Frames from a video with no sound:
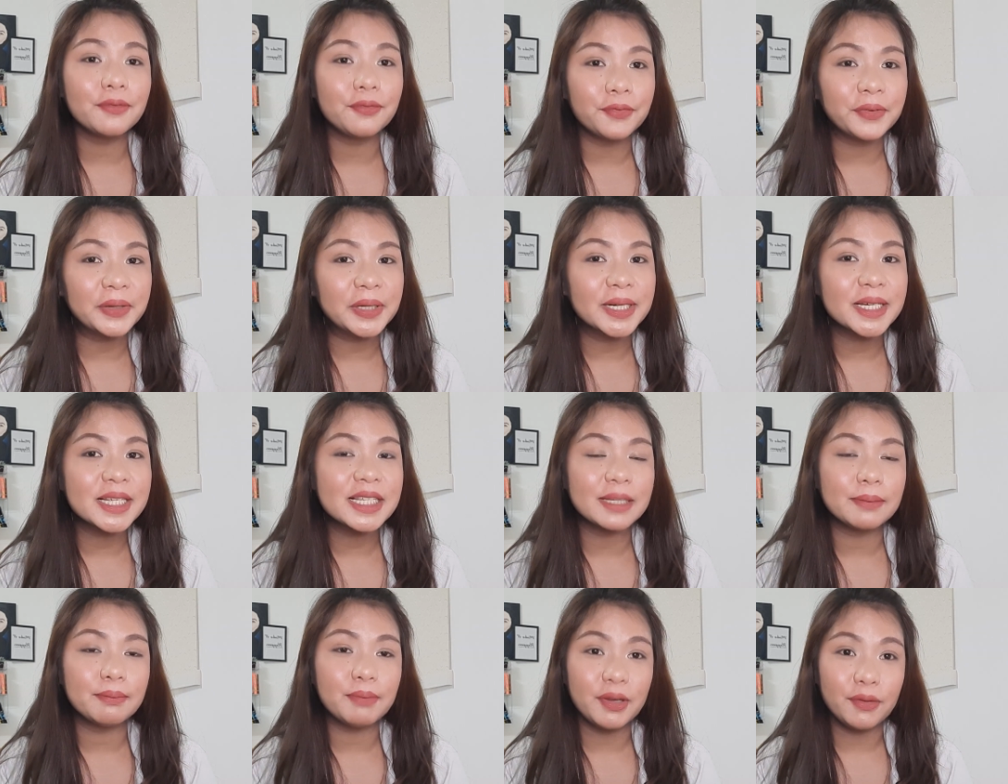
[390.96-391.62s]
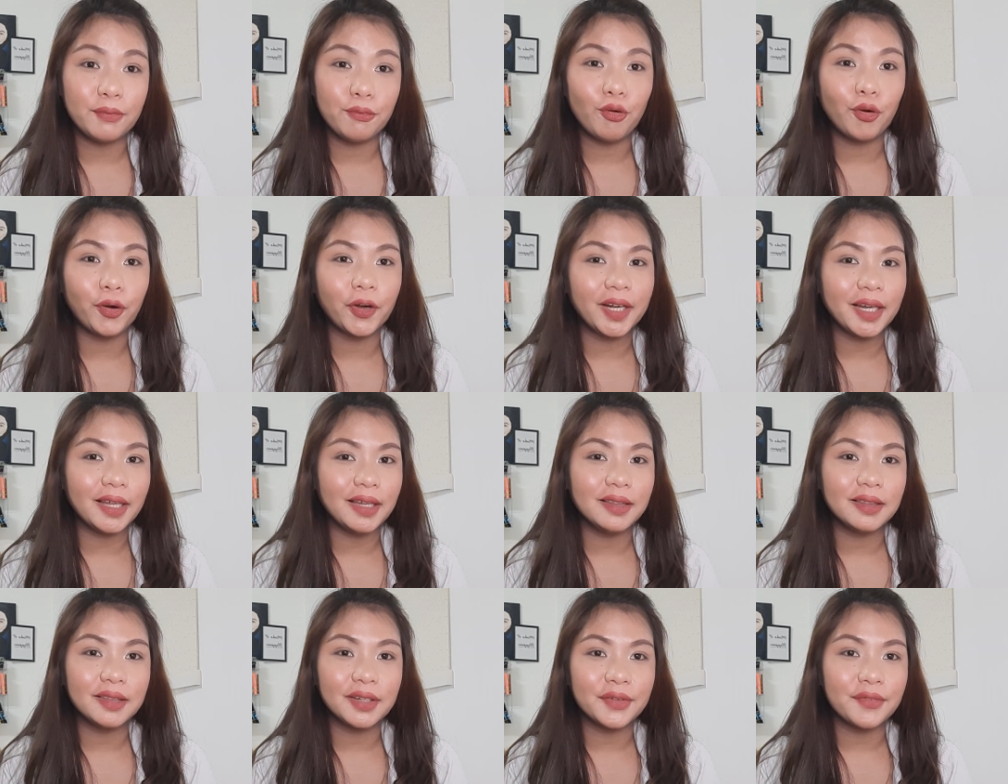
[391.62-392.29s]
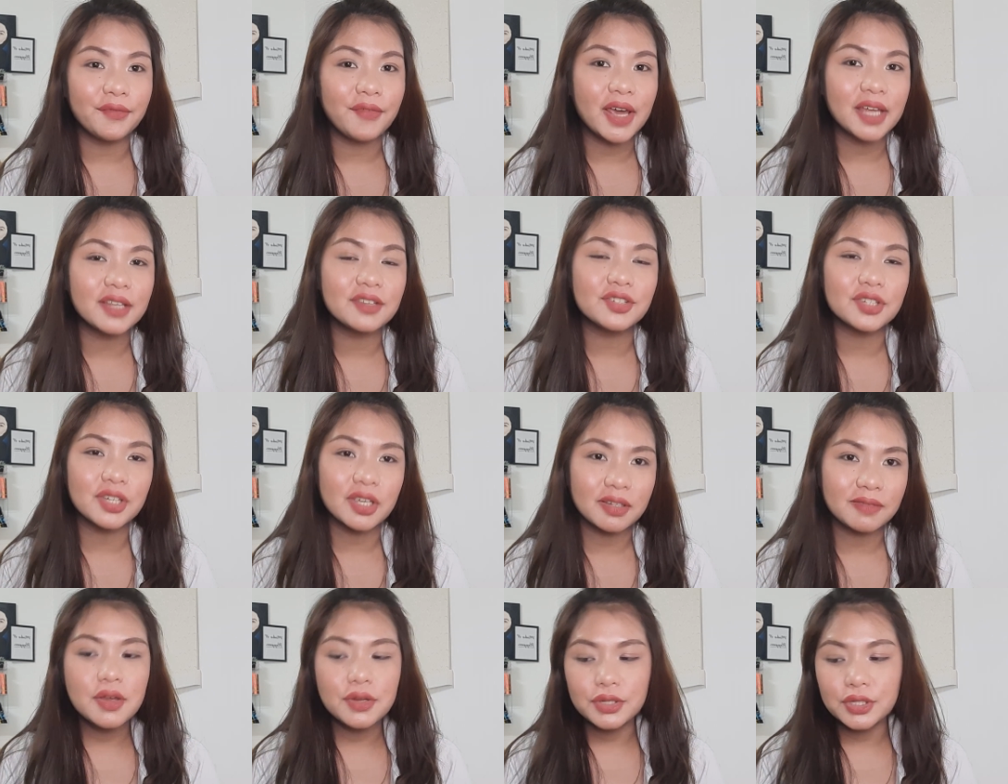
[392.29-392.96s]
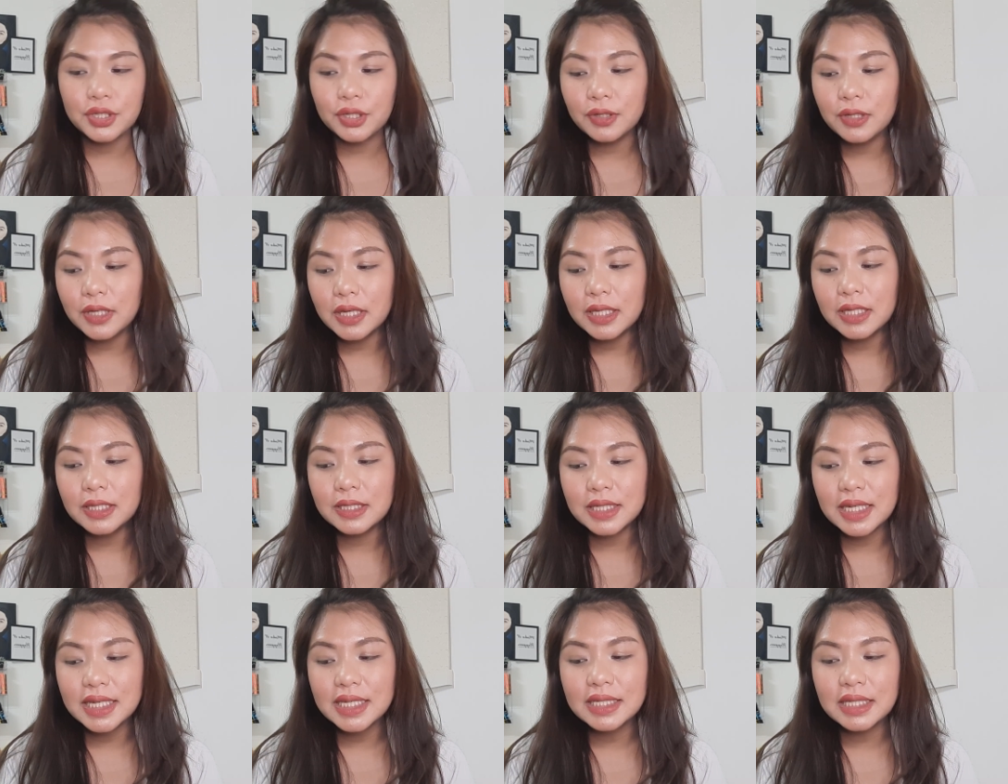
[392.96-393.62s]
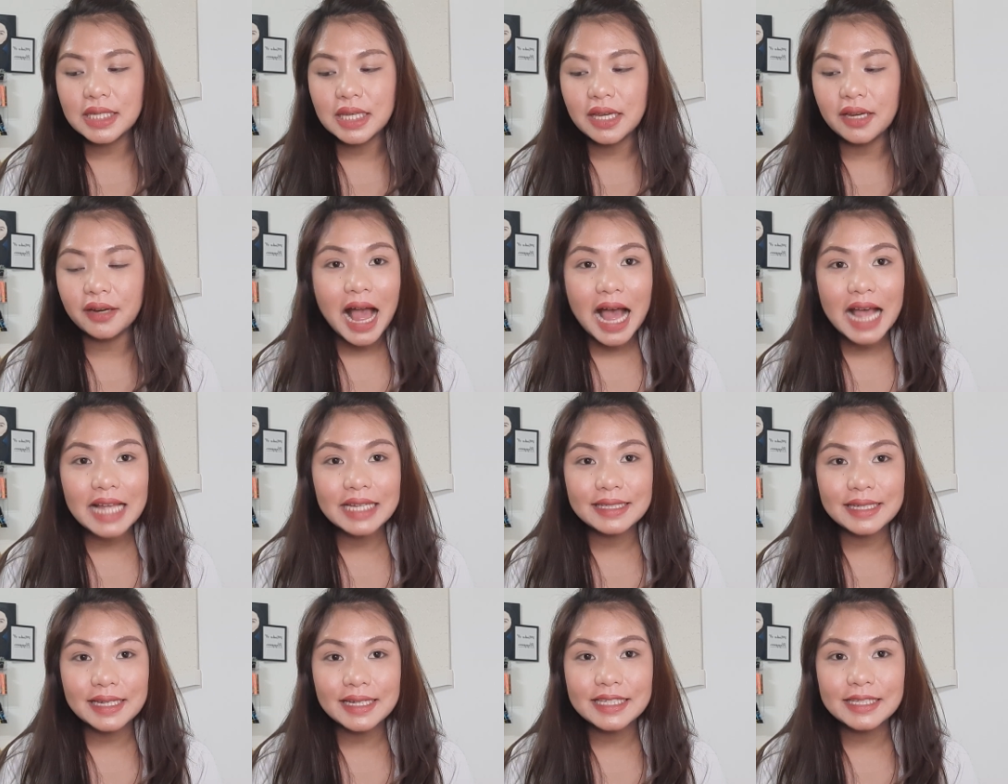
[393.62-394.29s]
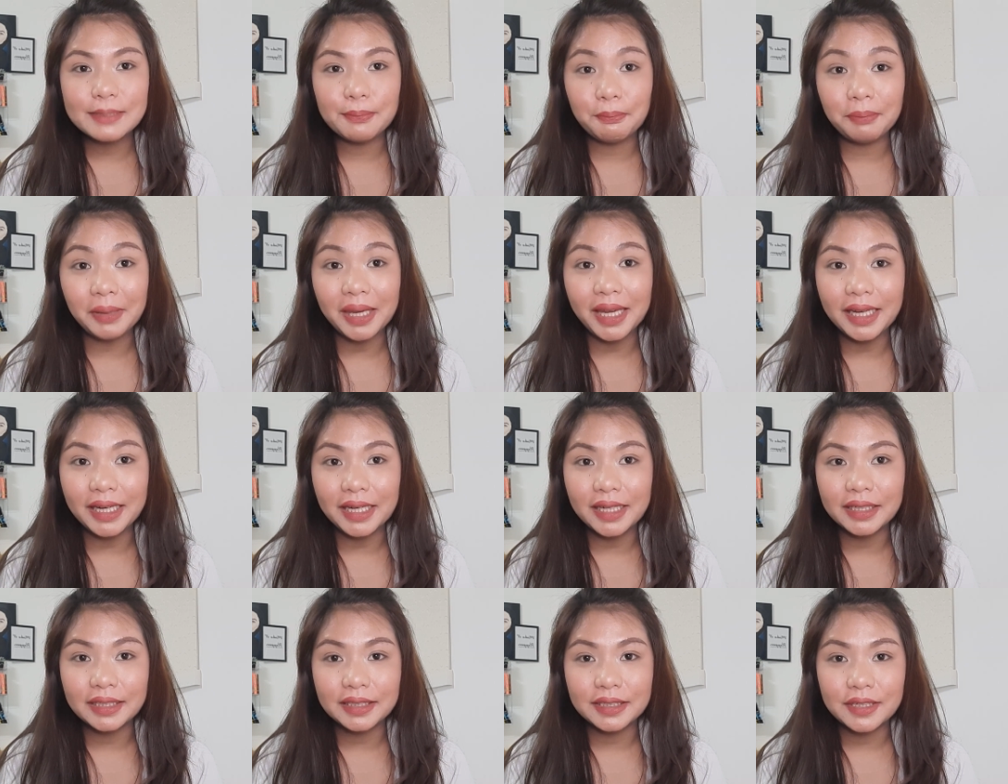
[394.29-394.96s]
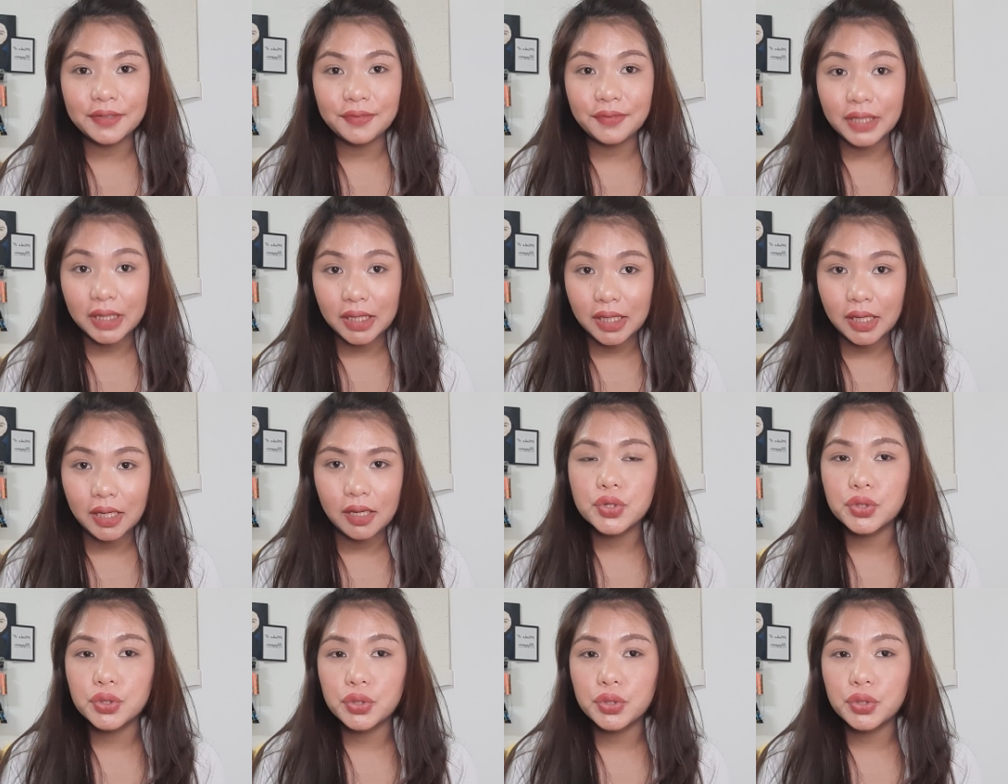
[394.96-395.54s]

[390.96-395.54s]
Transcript: first before intervention. So, it says here, assess pain activity.